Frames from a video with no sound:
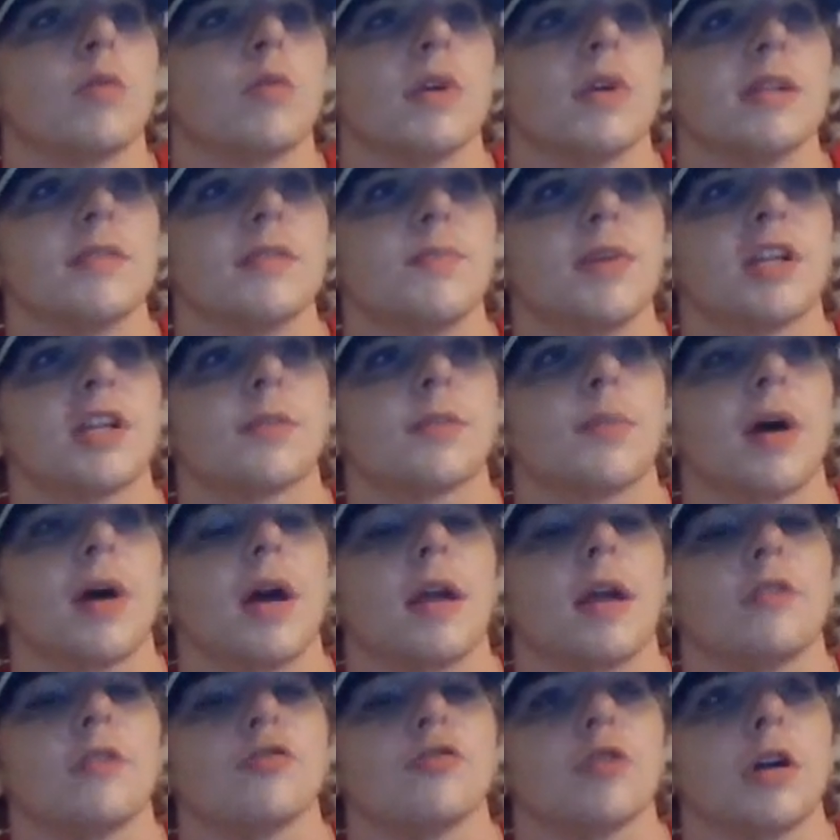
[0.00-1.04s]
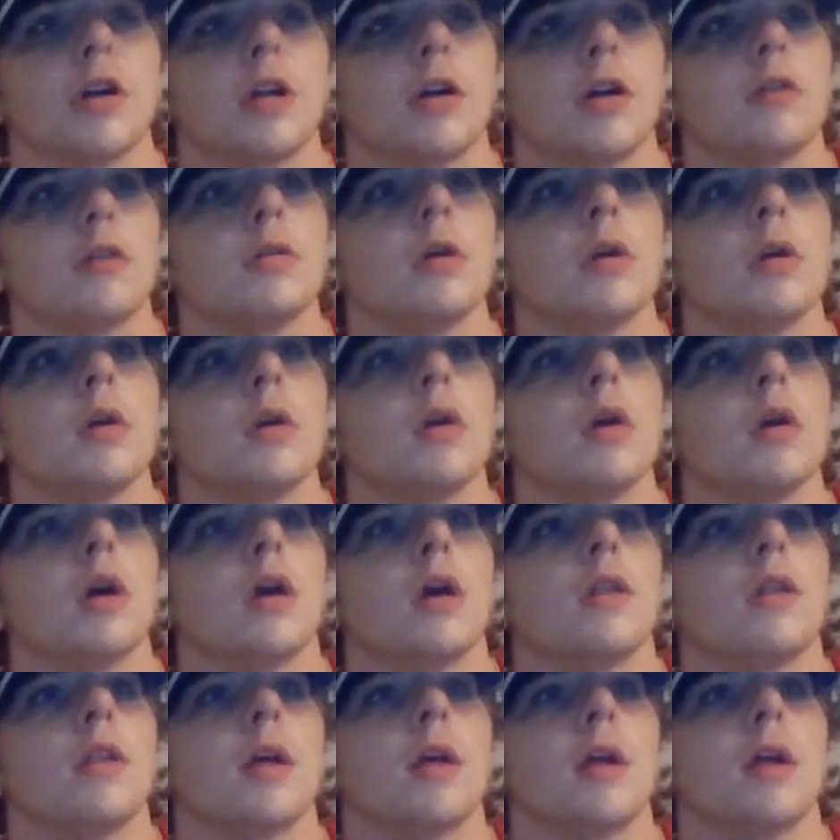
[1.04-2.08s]
was picked by Toronto,
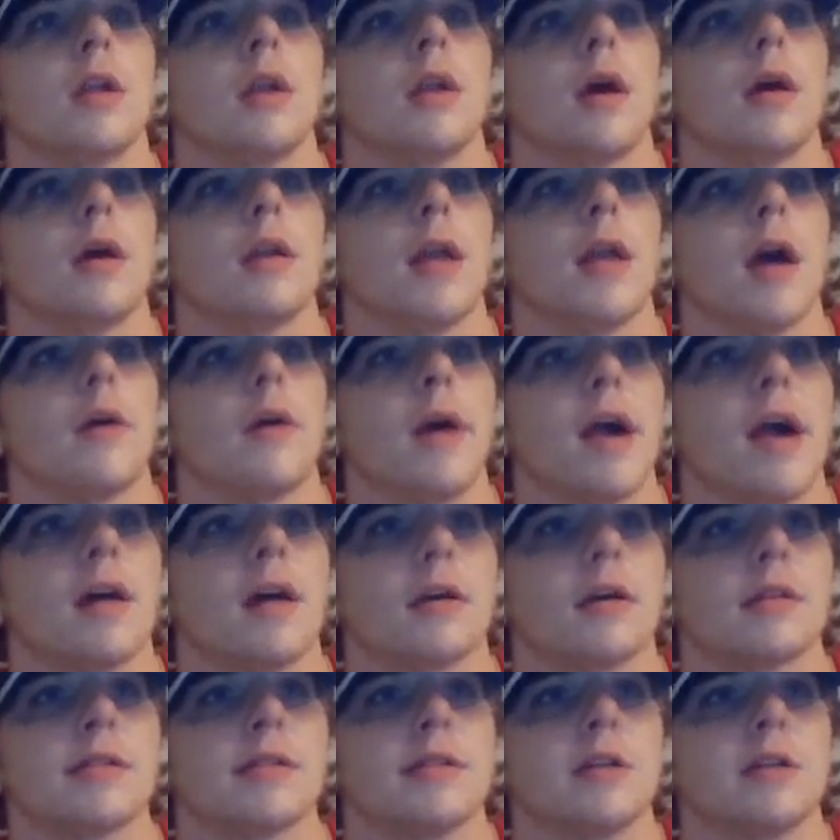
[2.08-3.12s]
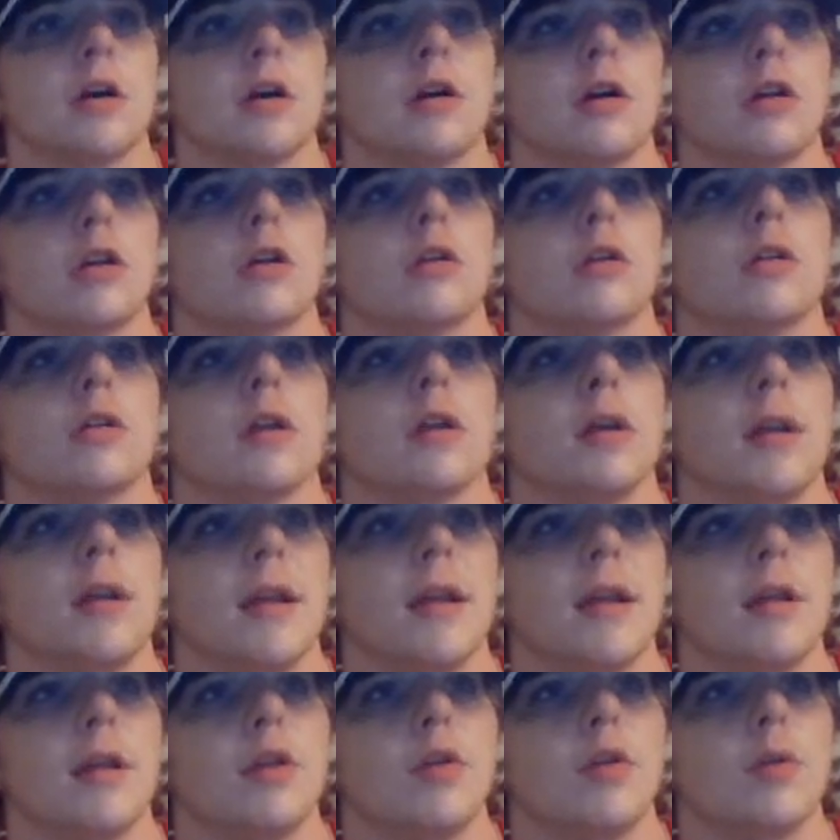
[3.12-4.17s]
and then now Alex Young,
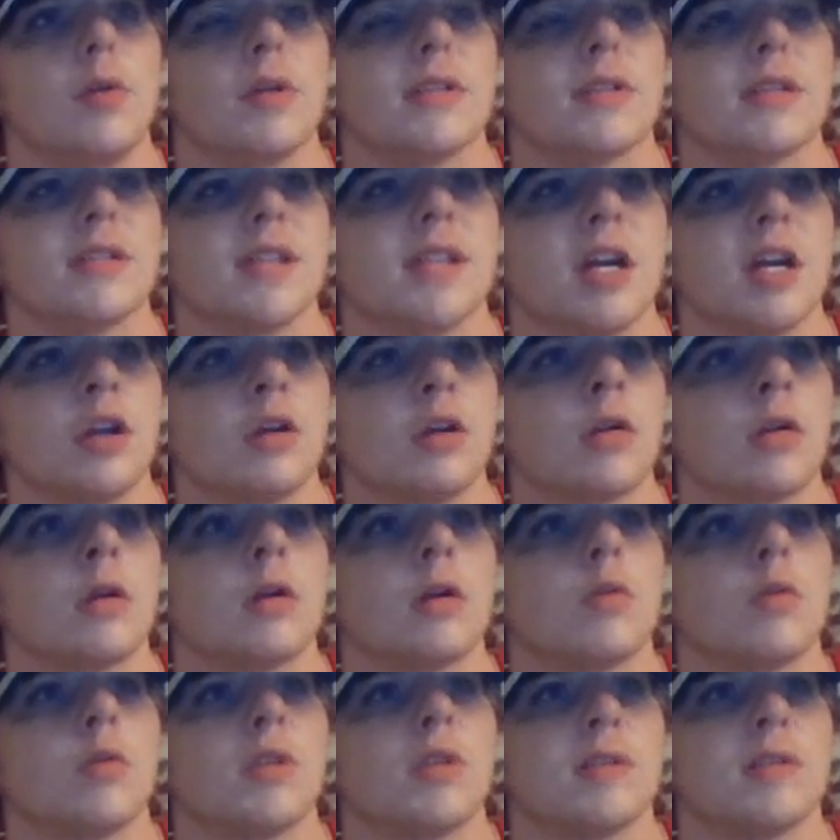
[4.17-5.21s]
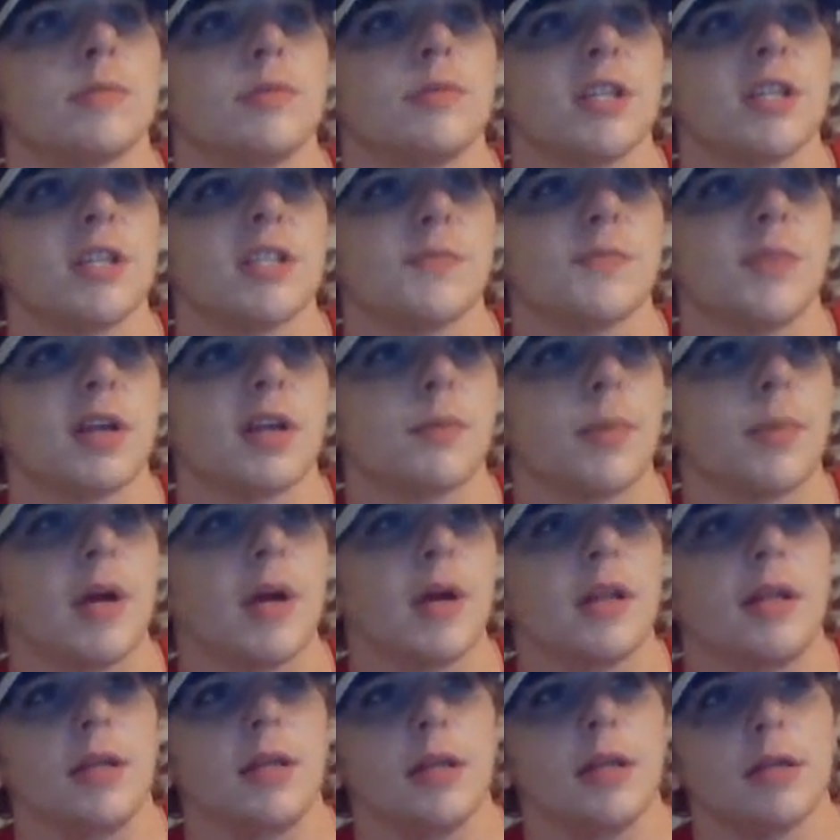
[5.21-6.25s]
who is a center, was just picked
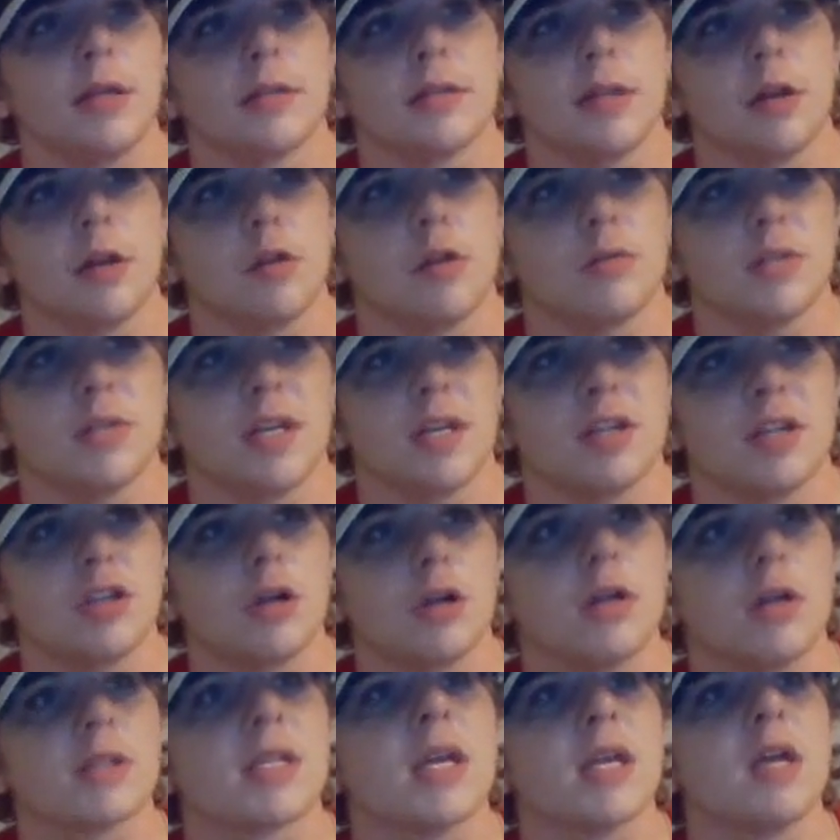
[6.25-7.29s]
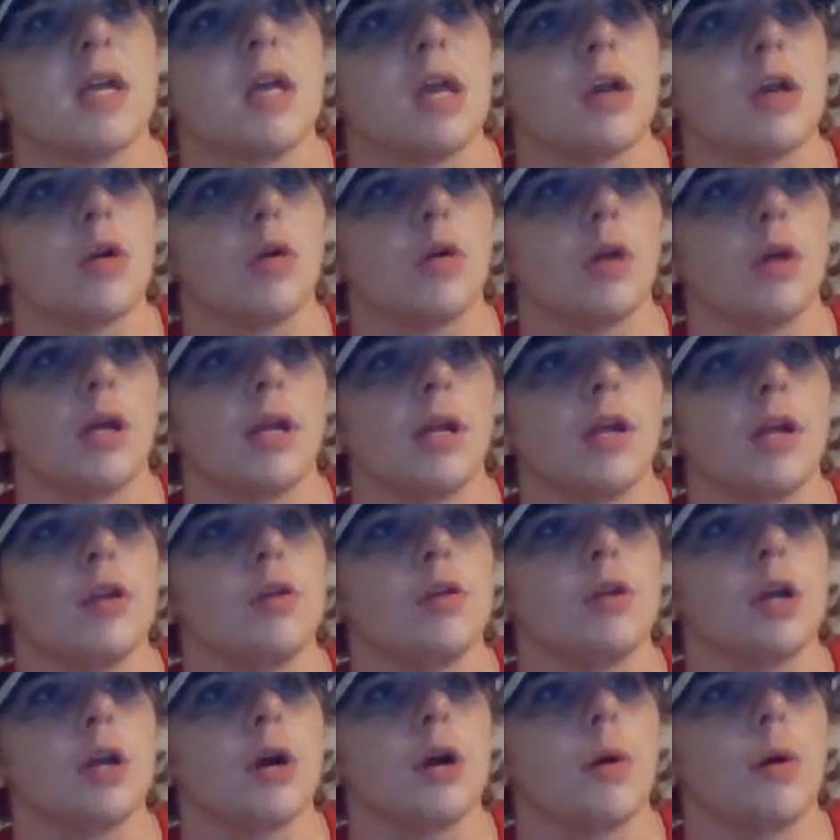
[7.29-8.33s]
by the New San Jose Sharks. Goalie
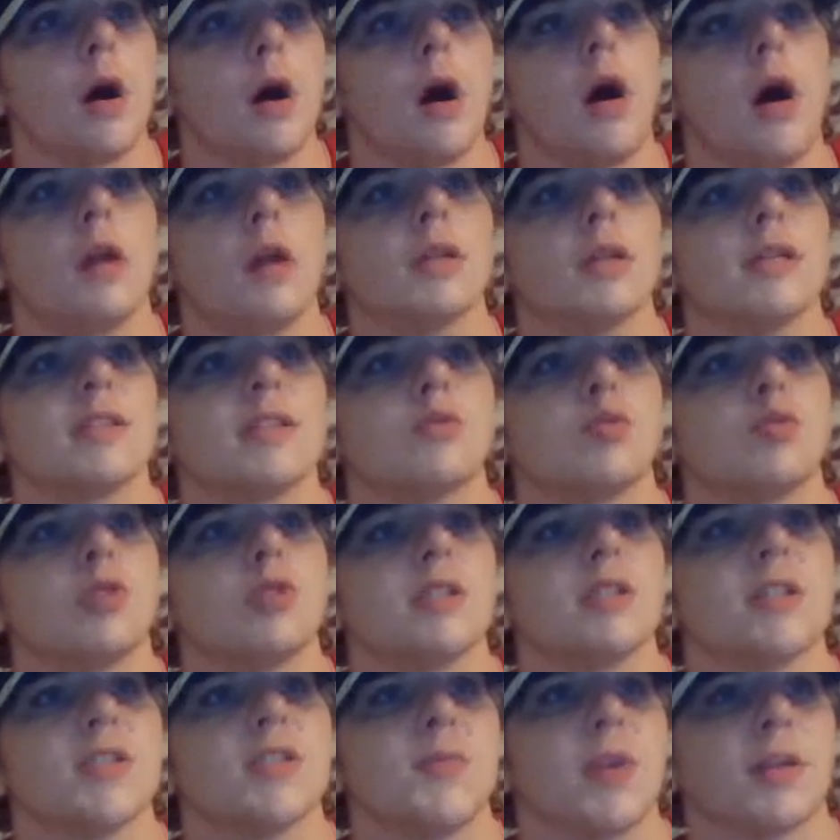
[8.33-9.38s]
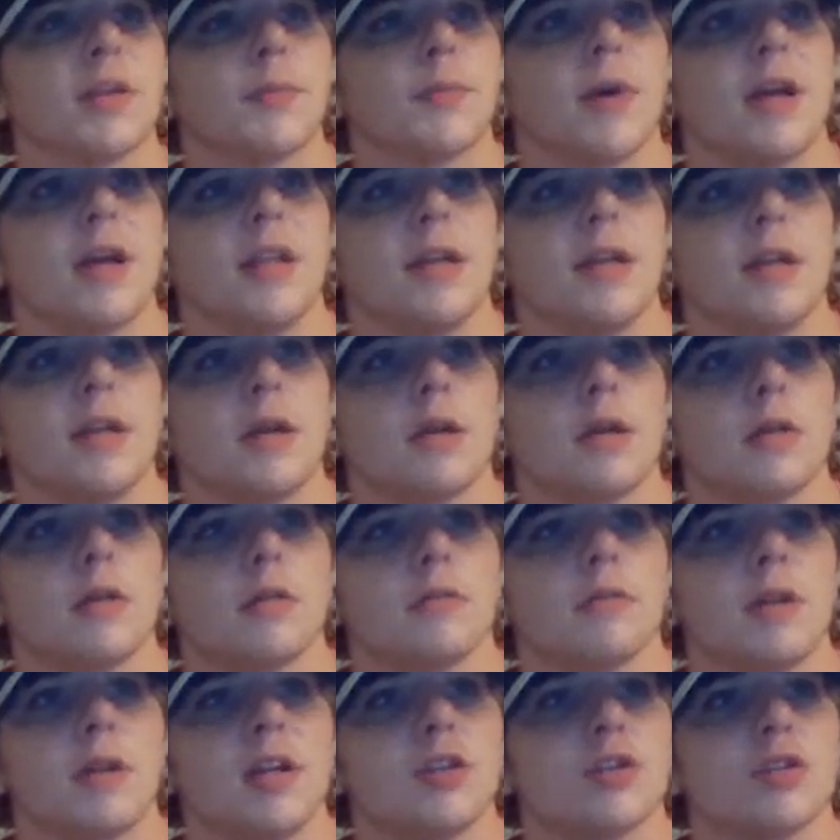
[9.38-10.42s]
Hugo Allis was just picked by the
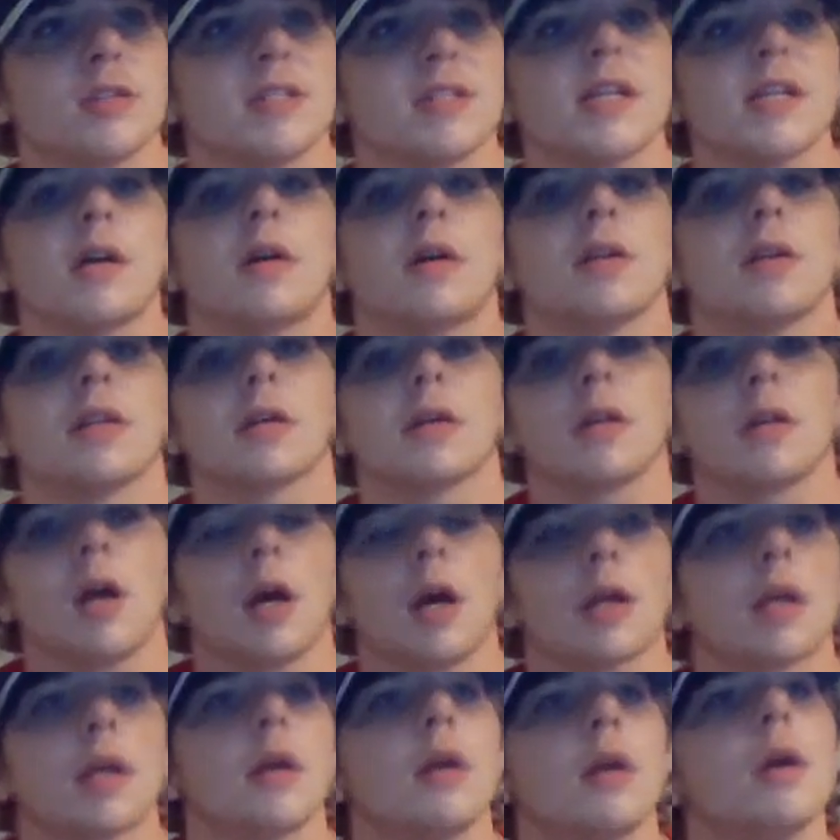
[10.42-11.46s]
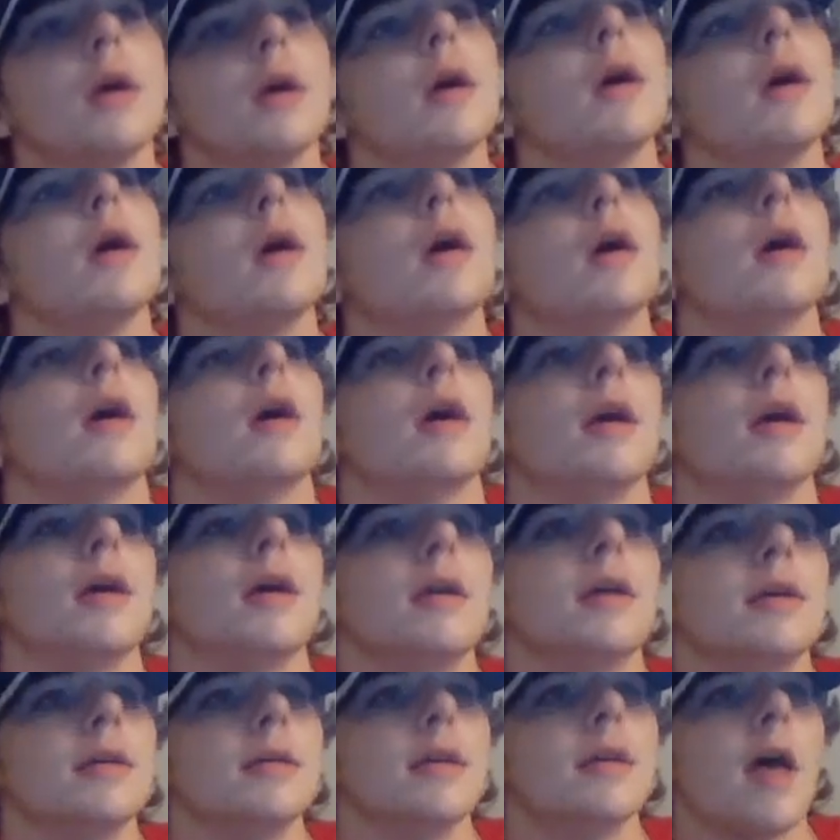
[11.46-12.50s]
Rangers, not on the clock.
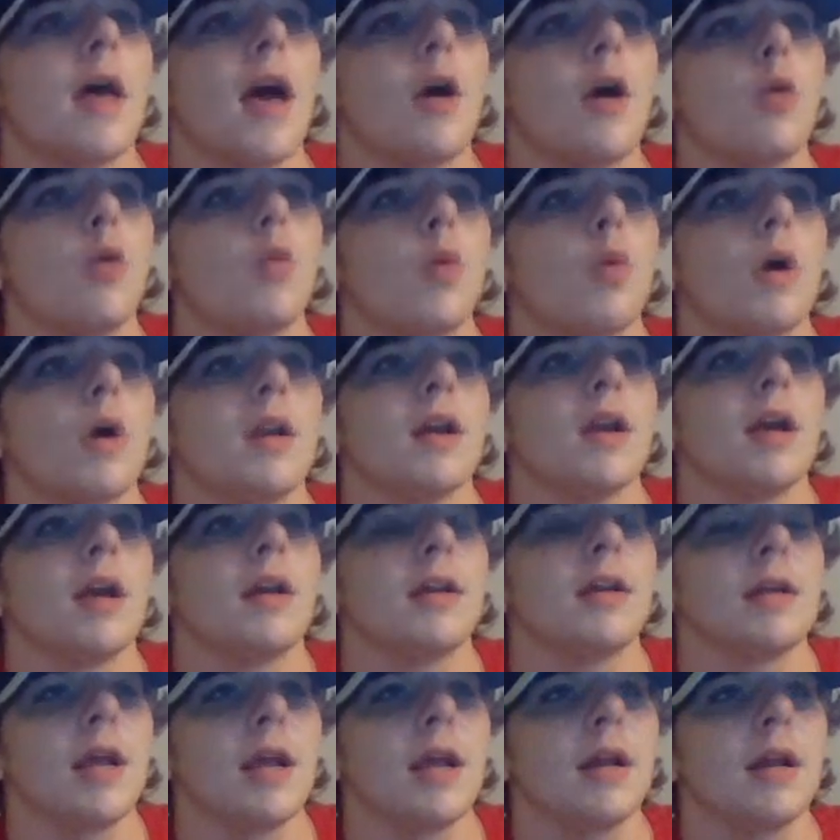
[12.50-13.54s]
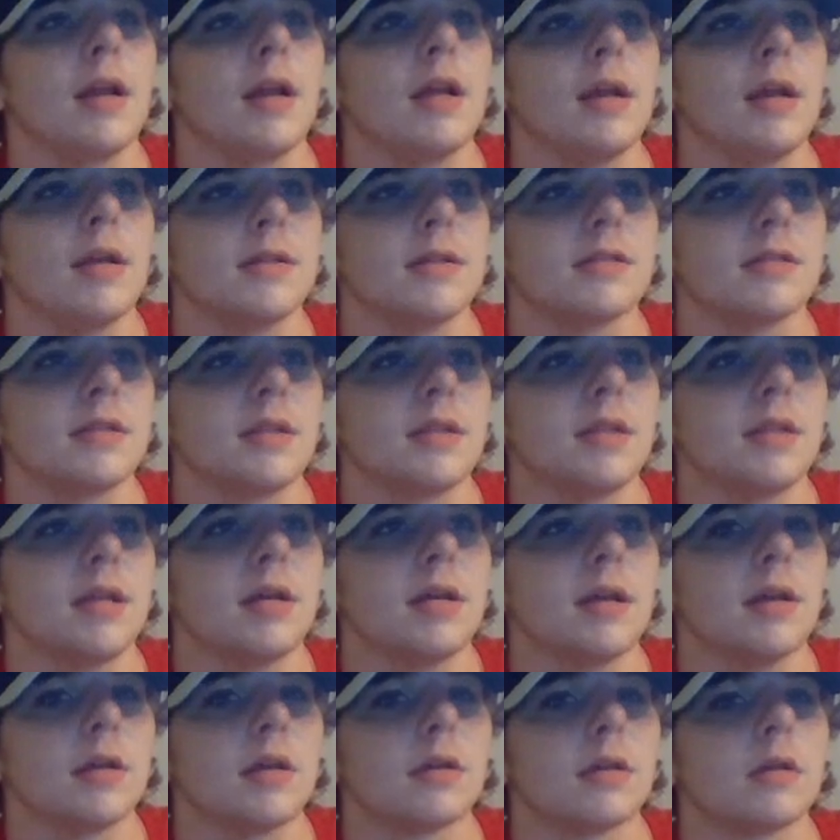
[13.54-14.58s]
is at 198 is
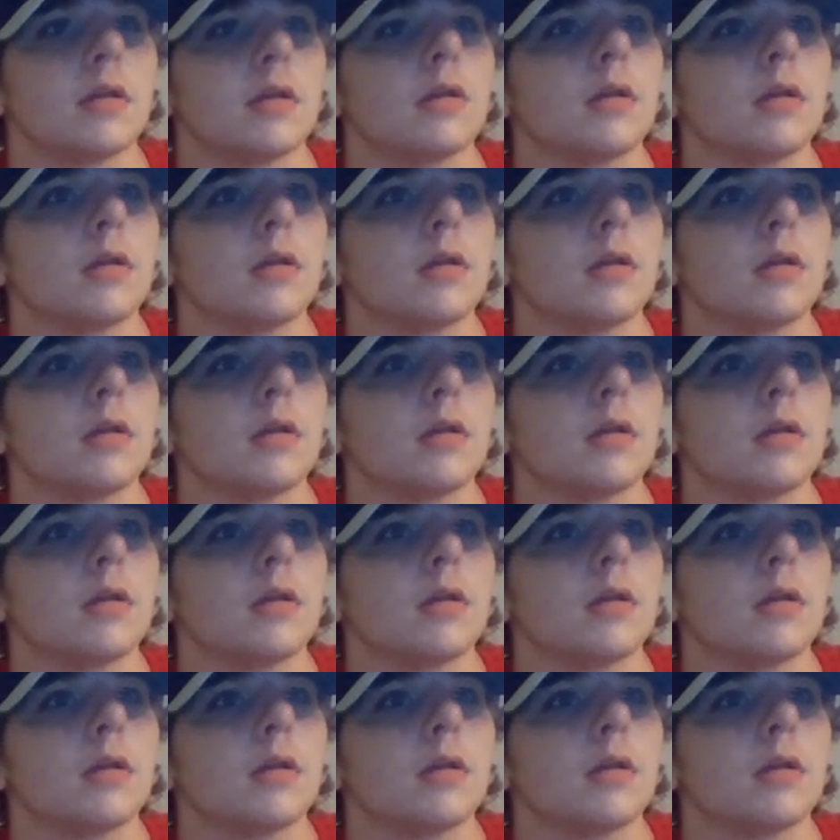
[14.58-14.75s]
the